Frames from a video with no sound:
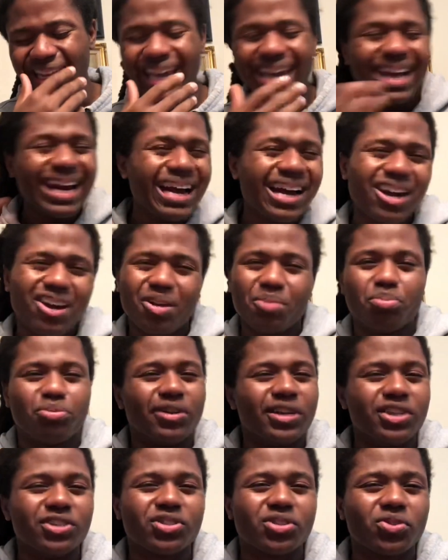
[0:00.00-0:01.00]
And I kind of
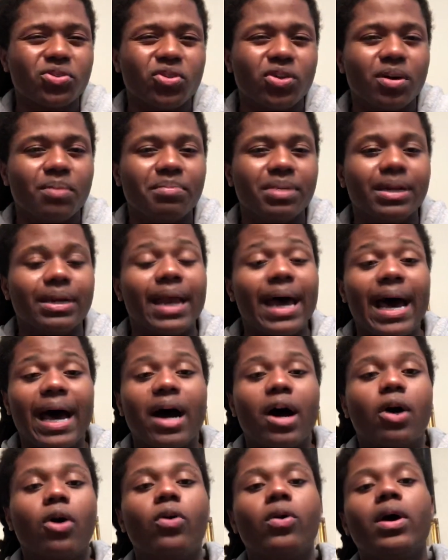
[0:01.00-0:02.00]
breezed through them, but
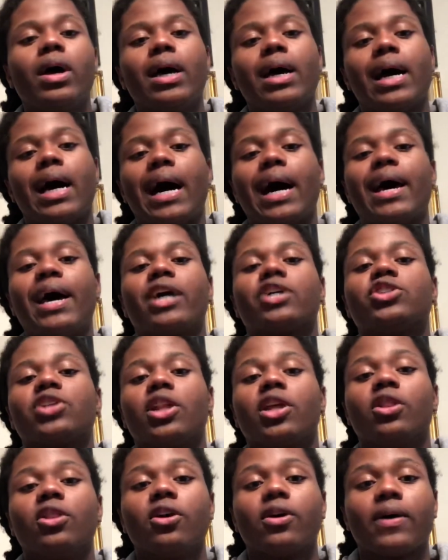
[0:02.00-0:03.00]
now I
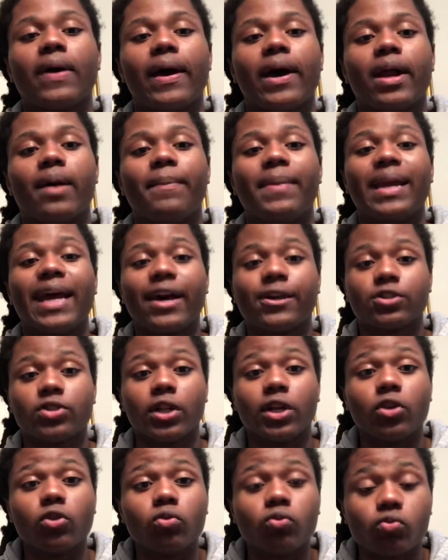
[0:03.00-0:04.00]
actually look at them and
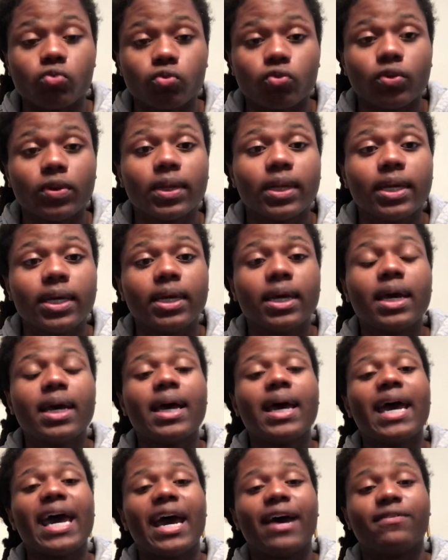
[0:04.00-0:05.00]
actually really
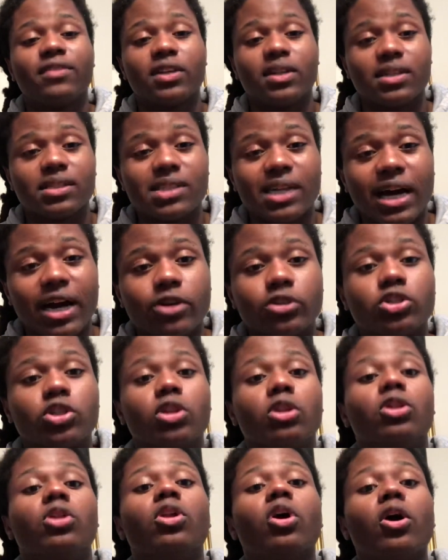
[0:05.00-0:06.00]
have the desire to
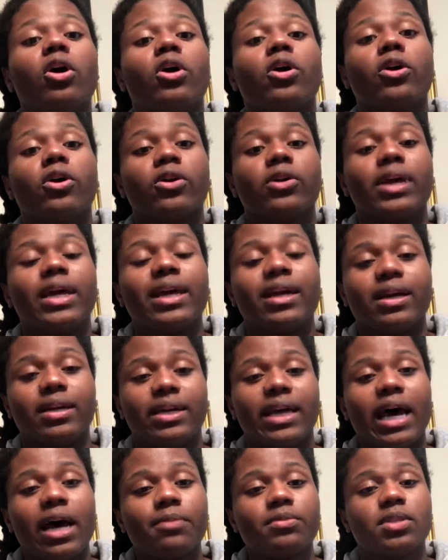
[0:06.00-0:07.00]
learn and
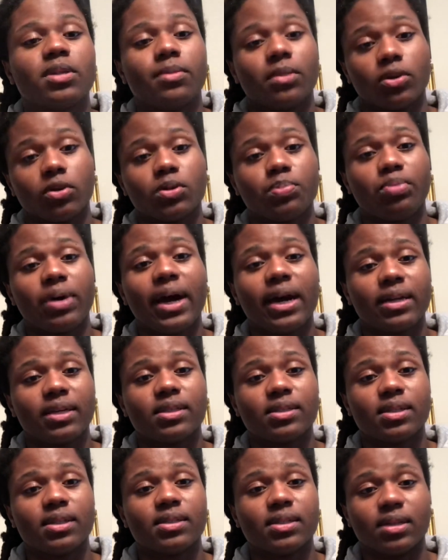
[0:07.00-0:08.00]
adapt some of those
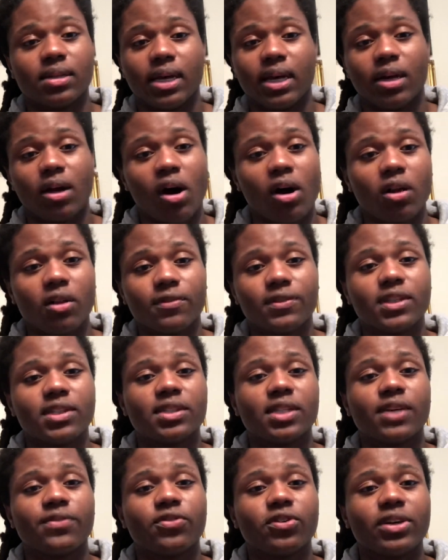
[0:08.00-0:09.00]
practices in all of these
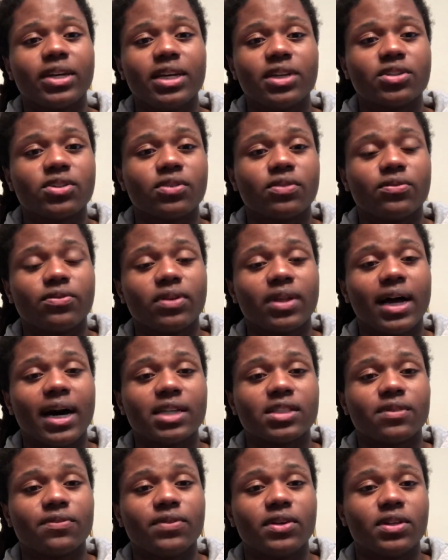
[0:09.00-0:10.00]
different Eastern
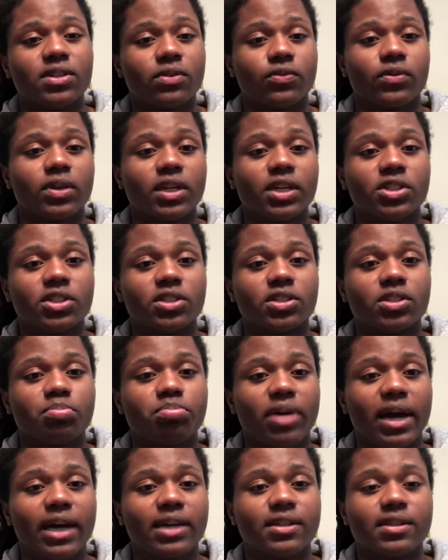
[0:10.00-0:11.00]
philosophies and religions,
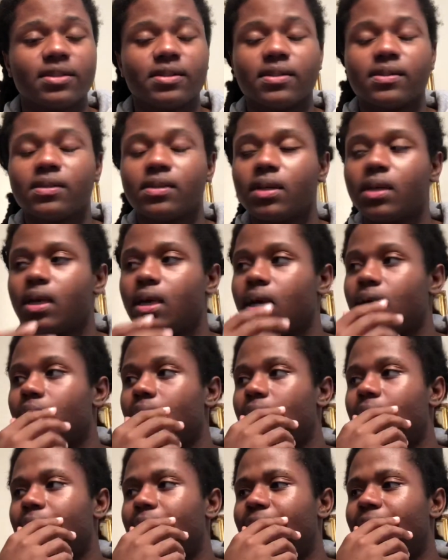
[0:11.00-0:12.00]
practices.
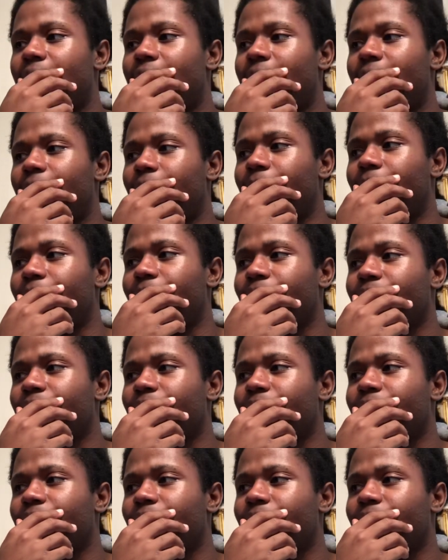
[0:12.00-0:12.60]
I